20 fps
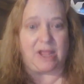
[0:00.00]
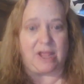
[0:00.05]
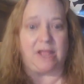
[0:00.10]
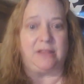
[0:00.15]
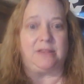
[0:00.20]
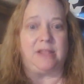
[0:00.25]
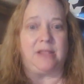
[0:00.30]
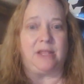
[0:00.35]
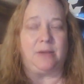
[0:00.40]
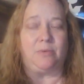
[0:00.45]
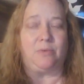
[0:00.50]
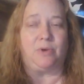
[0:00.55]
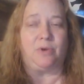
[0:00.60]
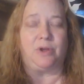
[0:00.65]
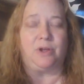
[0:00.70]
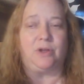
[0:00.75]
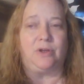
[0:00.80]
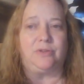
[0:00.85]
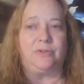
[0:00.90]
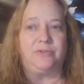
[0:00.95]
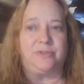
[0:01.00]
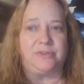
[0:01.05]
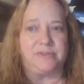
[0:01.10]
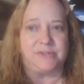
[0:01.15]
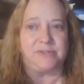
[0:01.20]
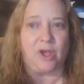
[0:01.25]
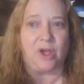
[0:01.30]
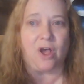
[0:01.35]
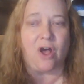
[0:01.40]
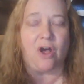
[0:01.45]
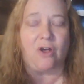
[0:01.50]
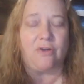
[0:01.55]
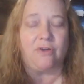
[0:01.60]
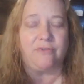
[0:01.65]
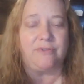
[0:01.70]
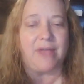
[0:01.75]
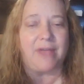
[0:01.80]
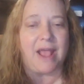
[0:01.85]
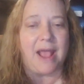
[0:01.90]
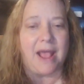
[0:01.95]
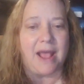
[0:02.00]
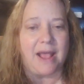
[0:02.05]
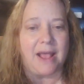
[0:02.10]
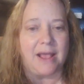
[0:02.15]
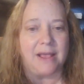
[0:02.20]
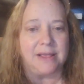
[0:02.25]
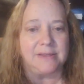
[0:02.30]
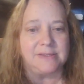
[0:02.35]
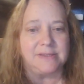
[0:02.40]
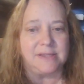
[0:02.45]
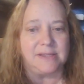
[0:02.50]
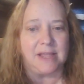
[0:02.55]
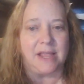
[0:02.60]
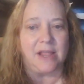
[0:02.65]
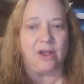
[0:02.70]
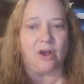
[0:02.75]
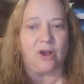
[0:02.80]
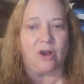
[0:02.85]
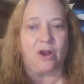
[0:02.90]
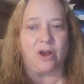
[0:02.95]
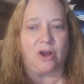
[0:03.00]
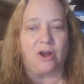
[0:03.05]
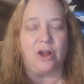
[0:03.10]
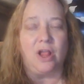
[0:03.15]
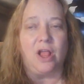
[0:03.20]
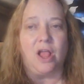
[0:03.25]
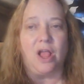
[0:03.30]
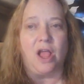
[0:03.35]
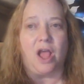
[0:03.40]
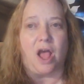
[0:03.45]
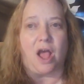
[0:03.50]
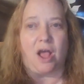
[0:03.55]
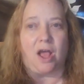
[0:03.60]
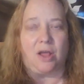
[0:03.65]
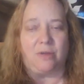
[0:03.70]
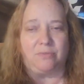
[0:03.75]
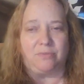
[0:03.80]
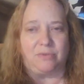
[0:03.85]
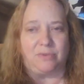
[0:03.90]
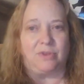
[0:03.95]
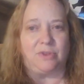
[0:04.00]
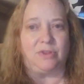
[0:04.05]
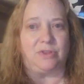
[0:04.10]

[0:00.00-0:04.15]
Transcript: and they will dissolve as they are um,